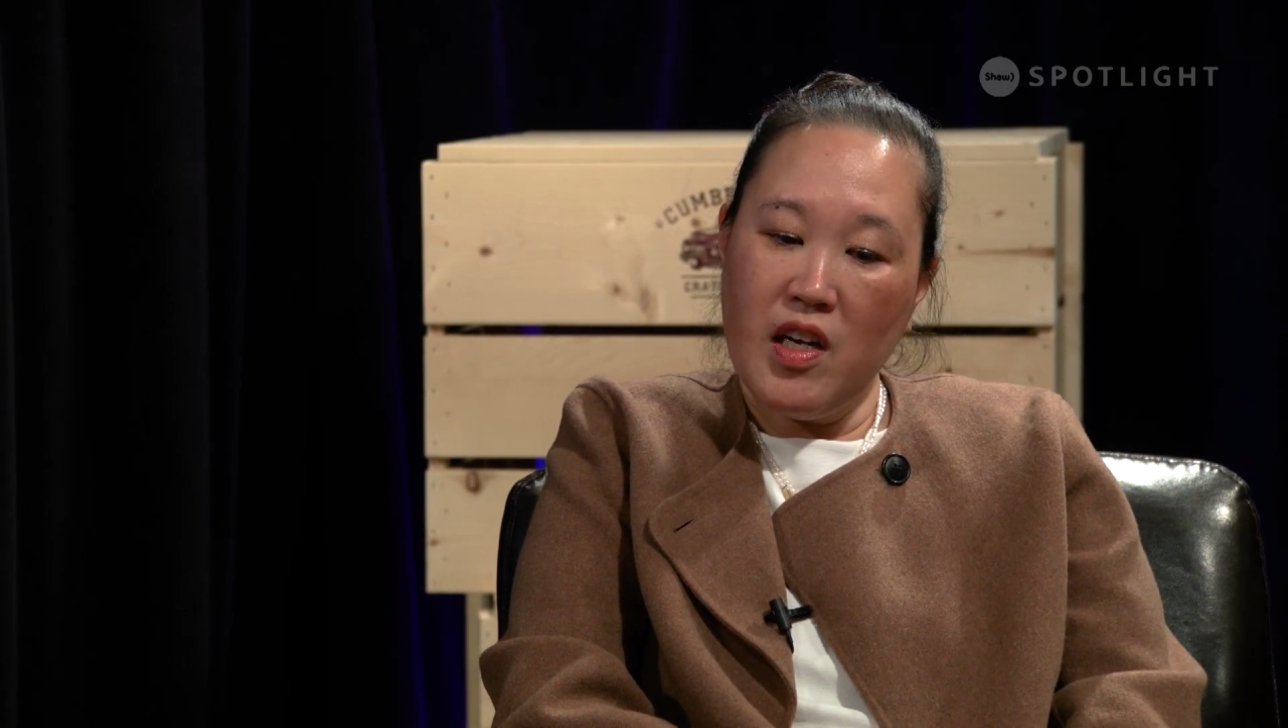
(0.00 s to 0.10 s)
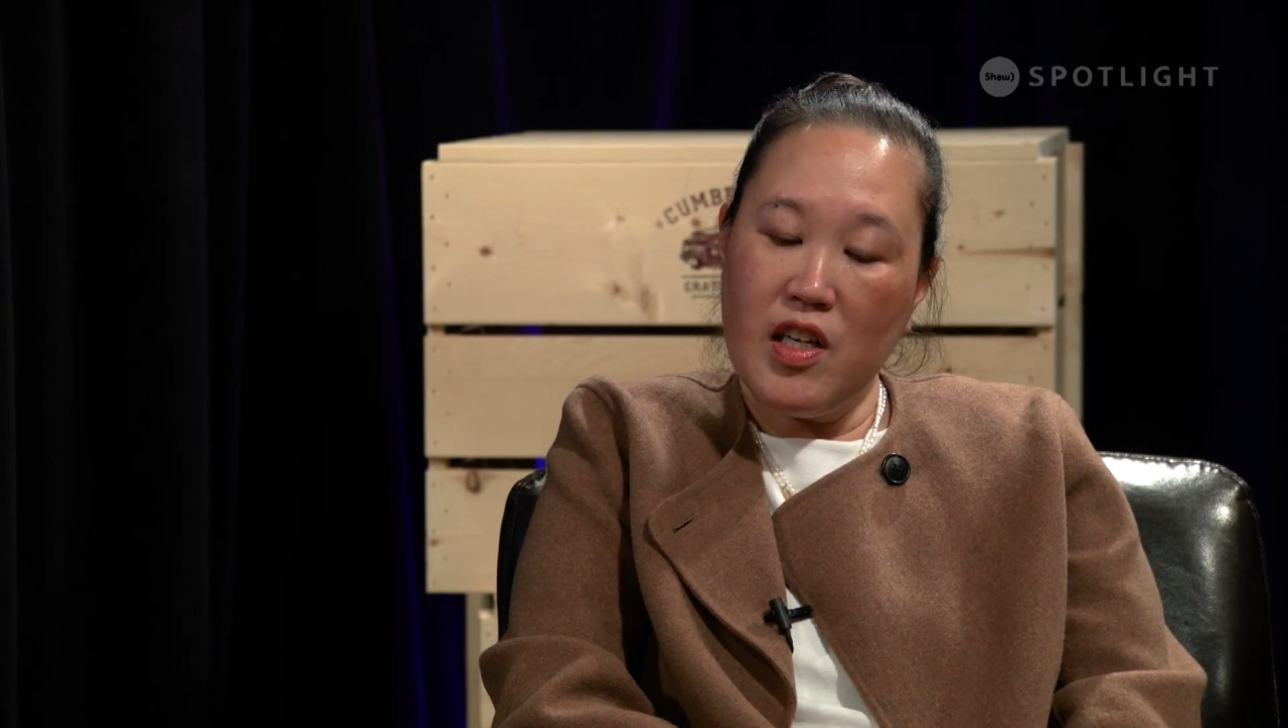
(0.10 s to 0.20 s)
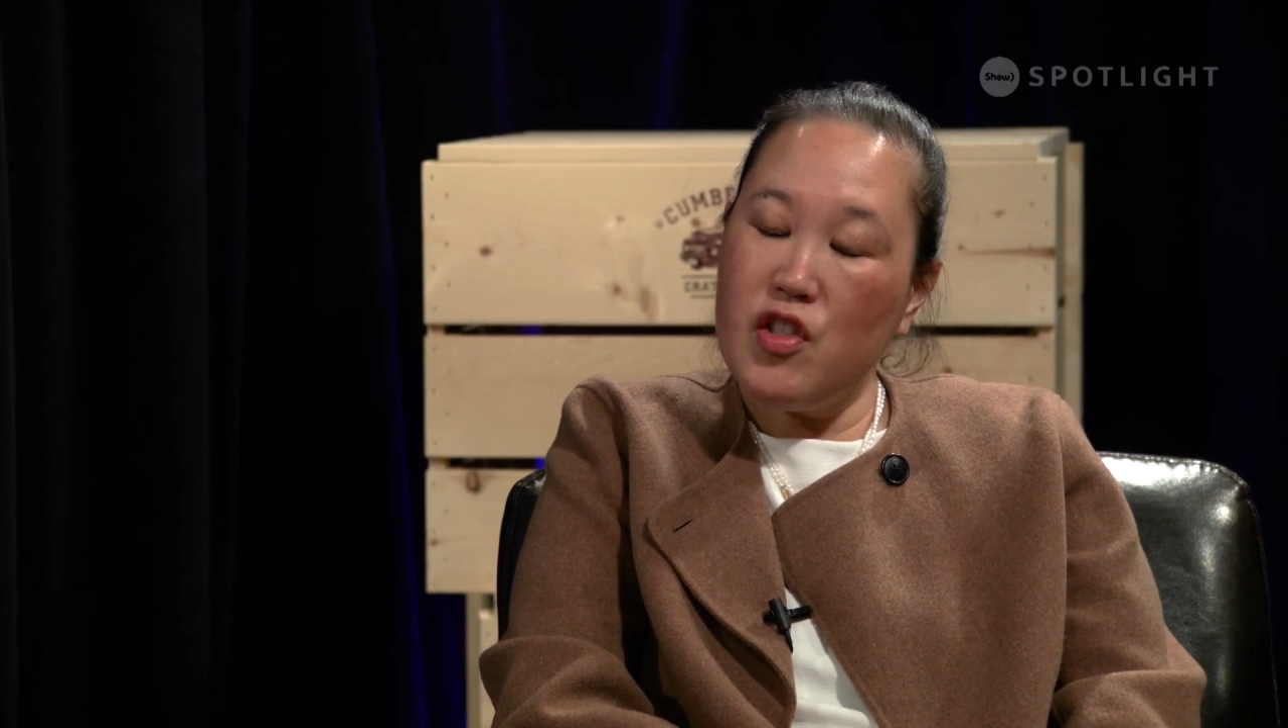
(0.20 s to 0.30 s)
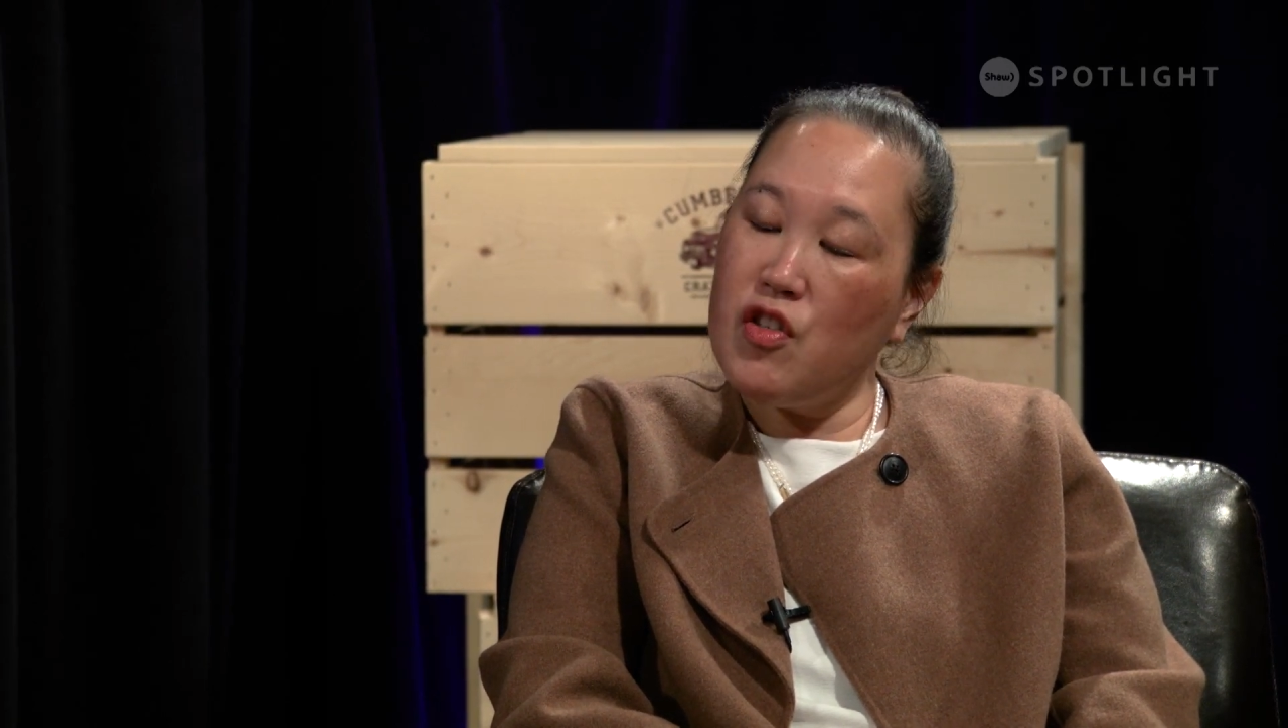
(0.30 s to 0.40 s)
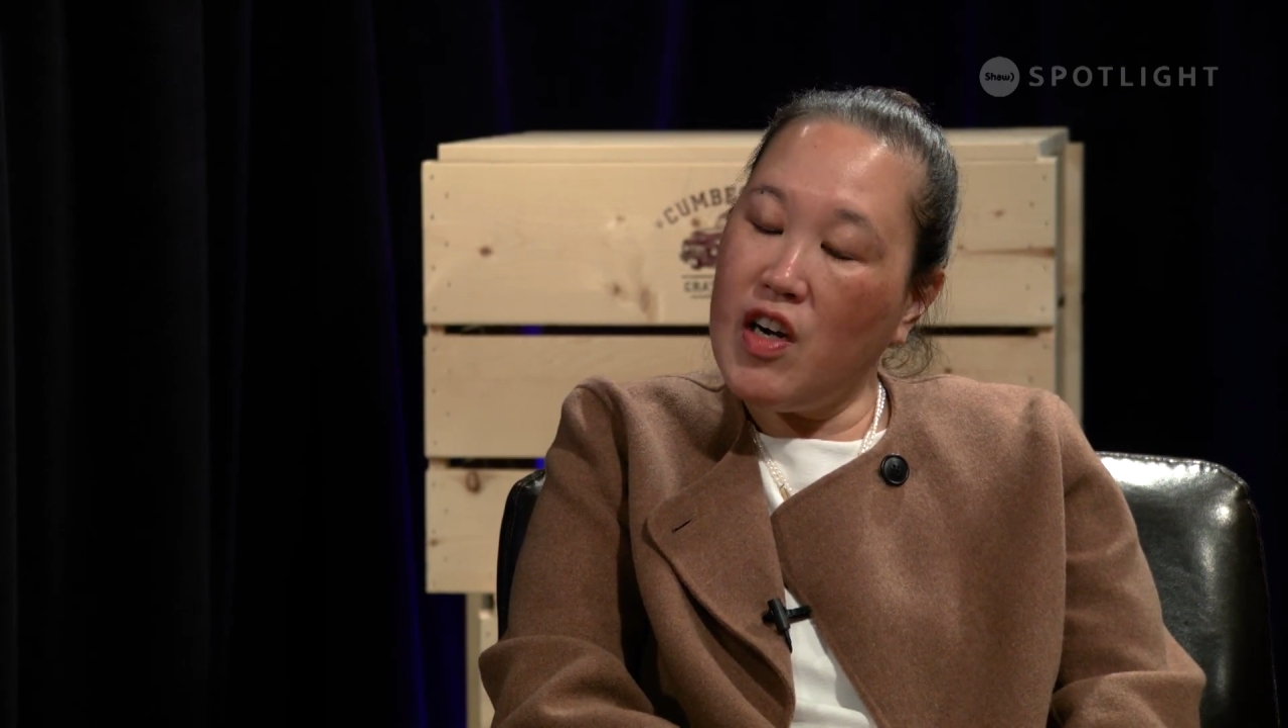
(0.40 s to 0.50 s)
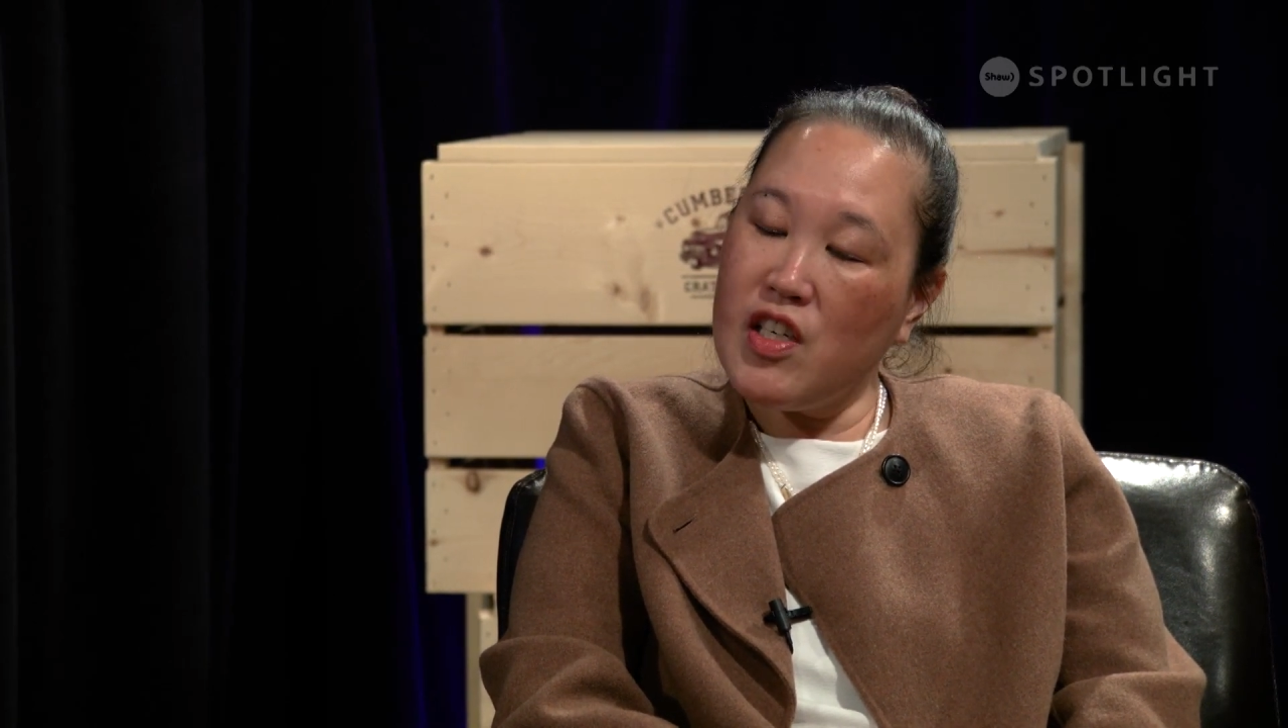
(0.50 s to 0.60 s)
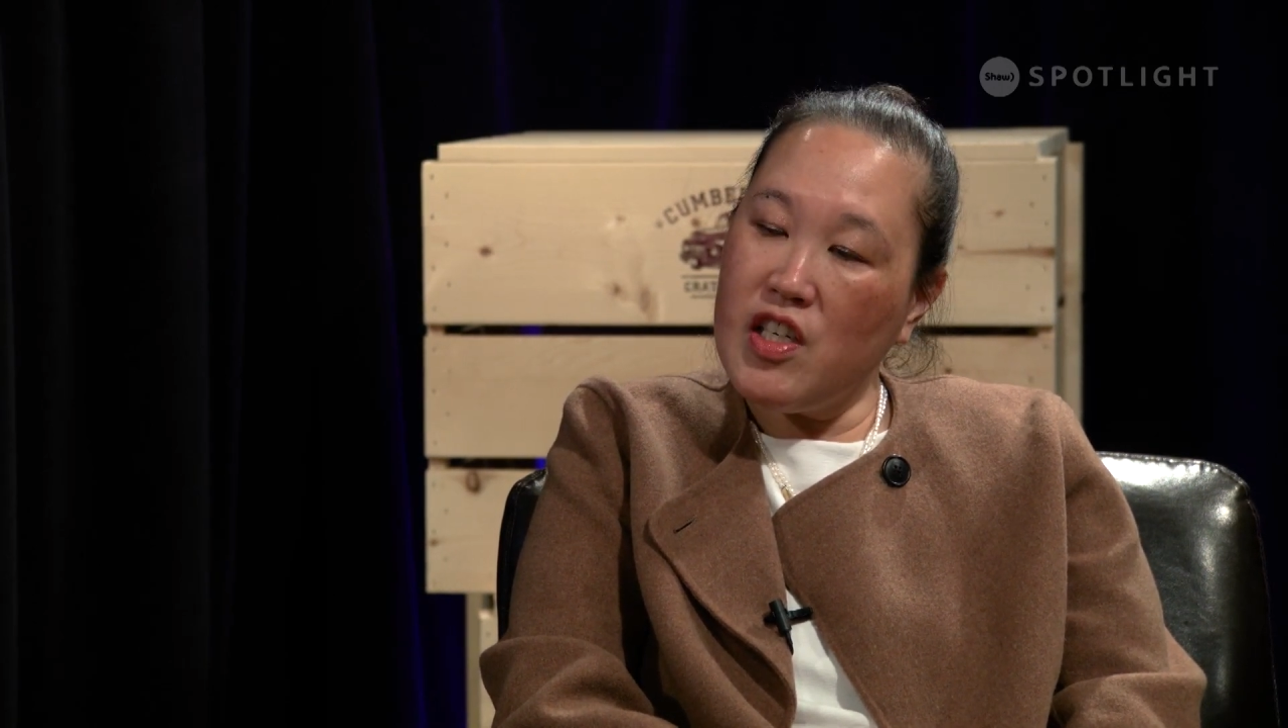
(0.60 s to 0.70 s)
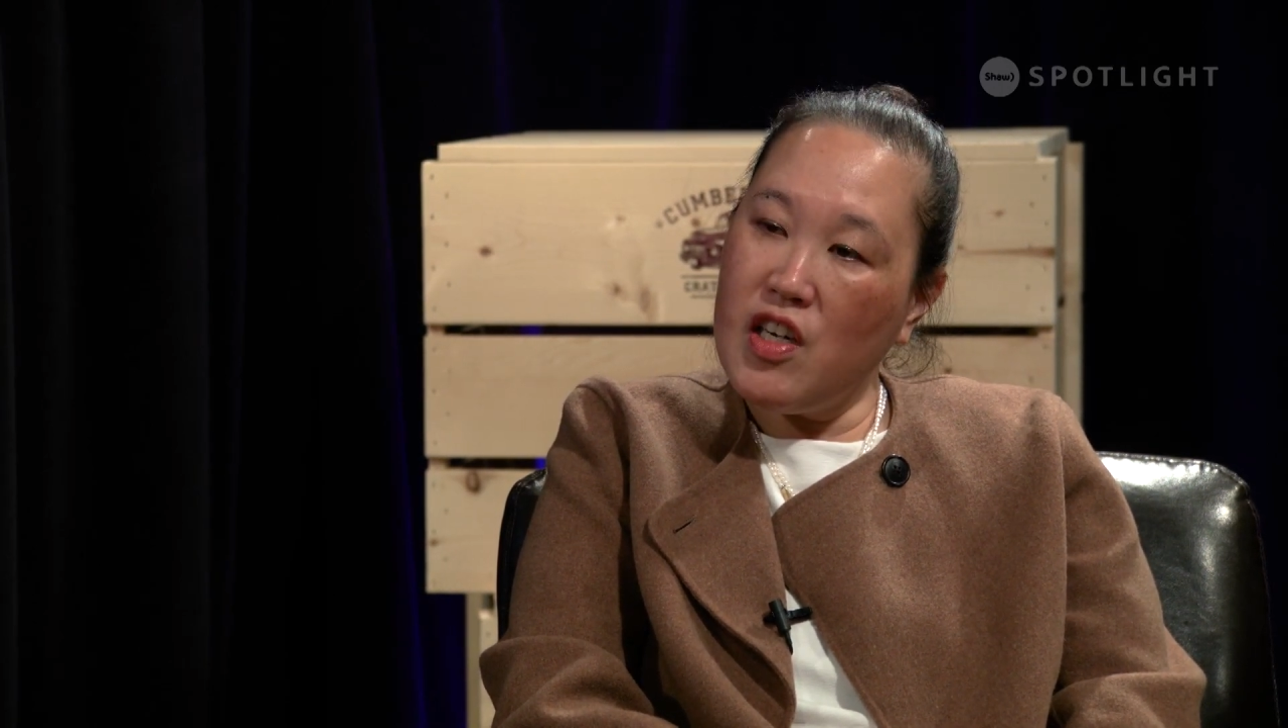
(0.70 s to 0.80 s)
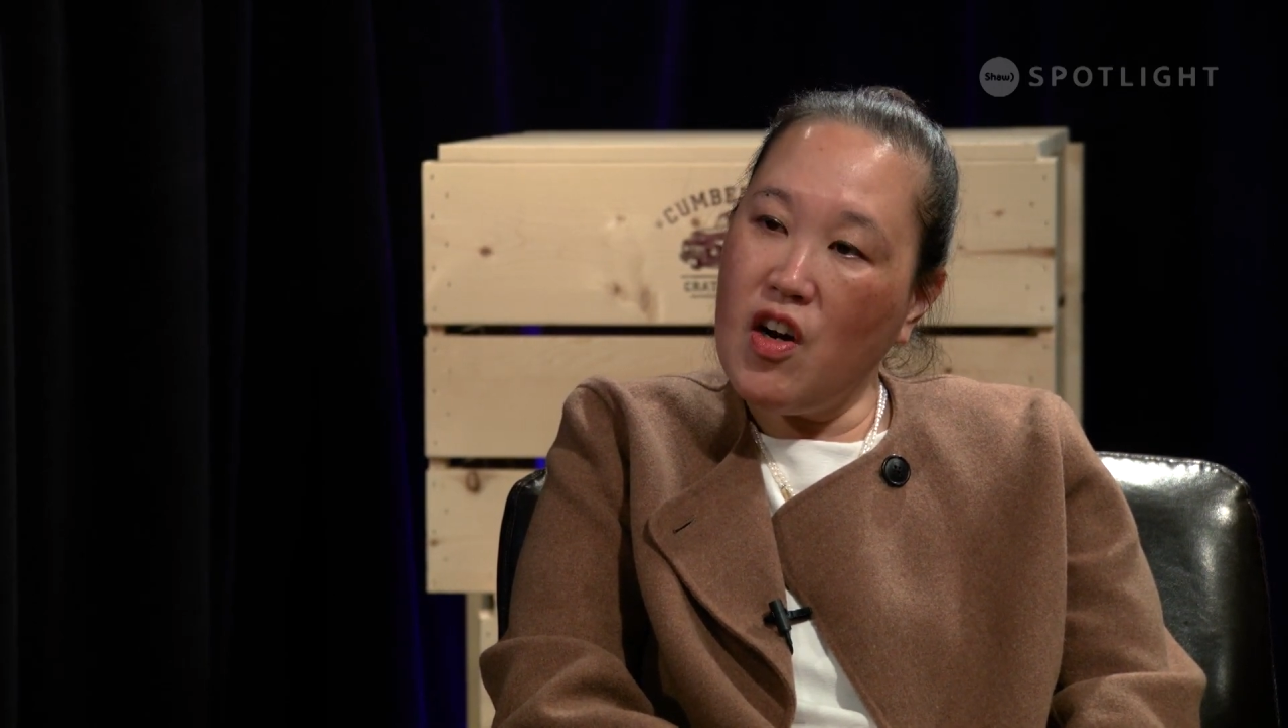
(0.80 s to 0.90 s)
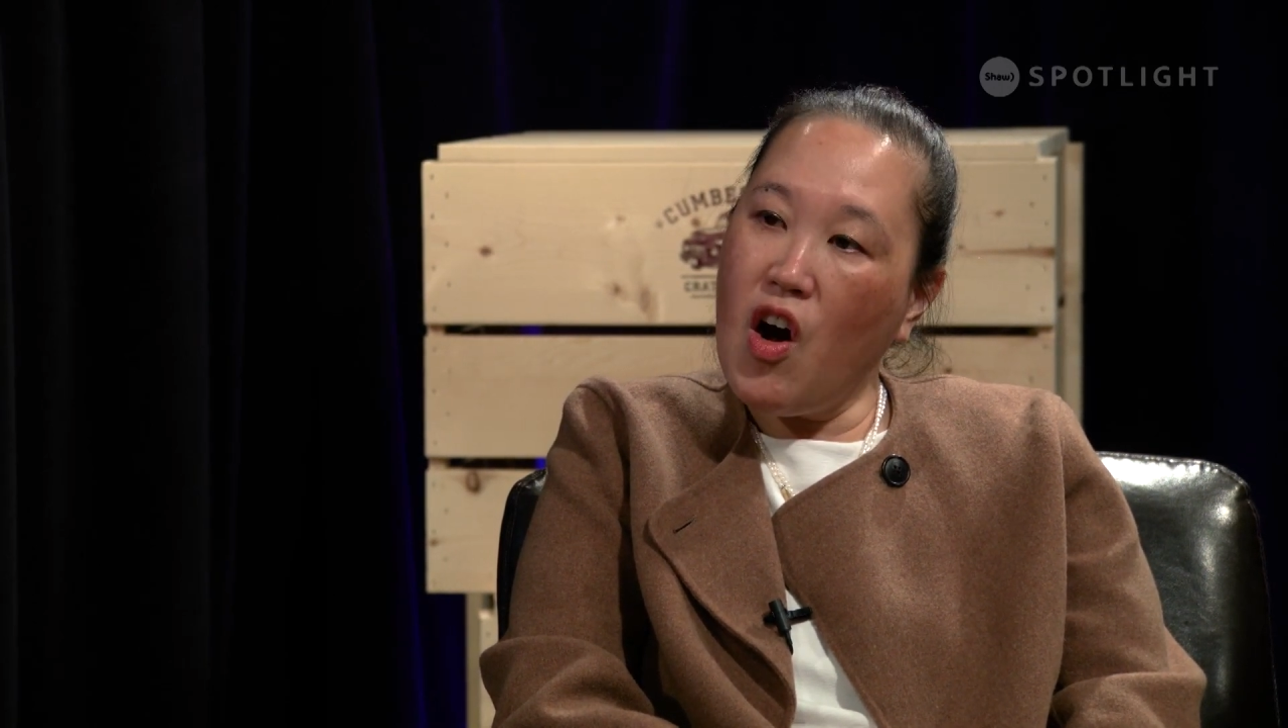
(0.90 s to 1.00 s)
instruction,